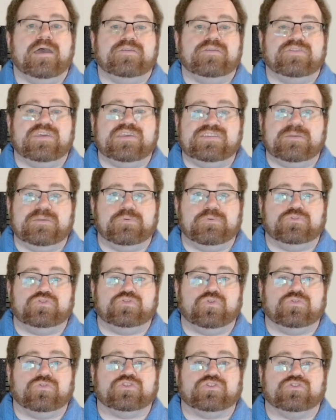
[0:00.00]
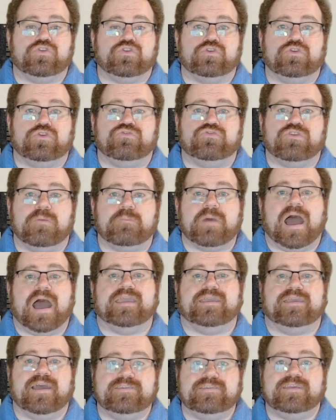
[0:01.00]
These simple tools can turn you from, I
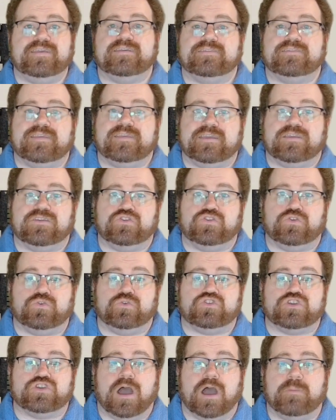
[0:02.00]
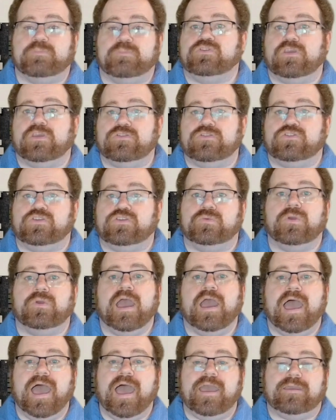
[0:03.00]
guess I can take it to a shop, into,
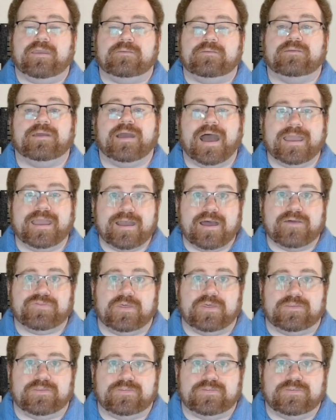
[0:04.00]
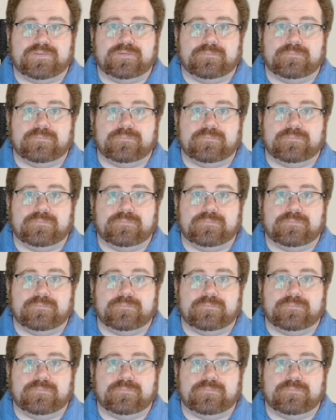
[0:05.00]
hey, I got this.